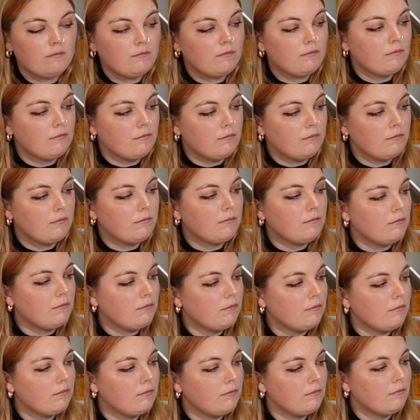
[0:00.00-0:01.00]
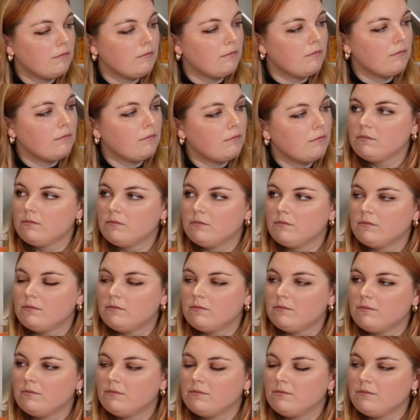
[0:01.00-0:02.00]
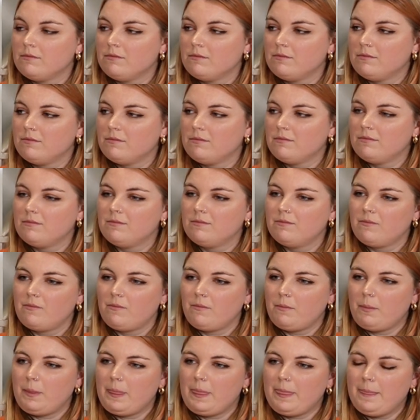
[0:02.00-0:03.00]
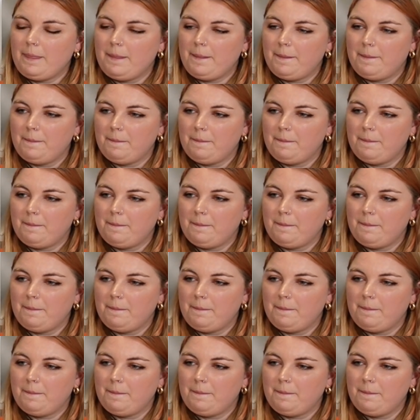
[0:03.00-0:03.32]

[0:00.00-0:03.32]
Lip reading: [no speech]